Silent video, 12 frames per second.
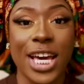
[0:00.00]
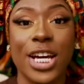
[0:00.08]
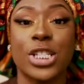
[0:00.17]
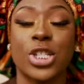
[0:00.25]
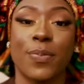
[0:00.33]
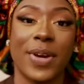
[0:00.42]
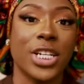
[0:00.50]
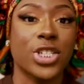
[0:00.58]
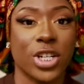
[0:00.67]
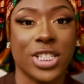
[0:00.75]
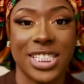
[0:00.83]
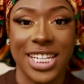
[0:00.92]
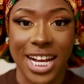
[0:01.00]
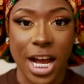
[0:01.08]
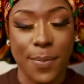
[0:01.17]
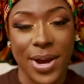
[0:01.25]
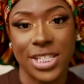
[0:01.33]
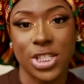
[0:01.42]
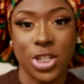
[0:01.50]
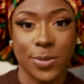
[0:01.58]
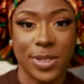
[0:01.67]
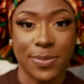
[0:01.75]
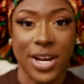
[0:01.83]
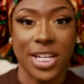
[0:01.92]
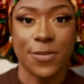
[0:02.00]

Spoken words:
So make sure to check out my description box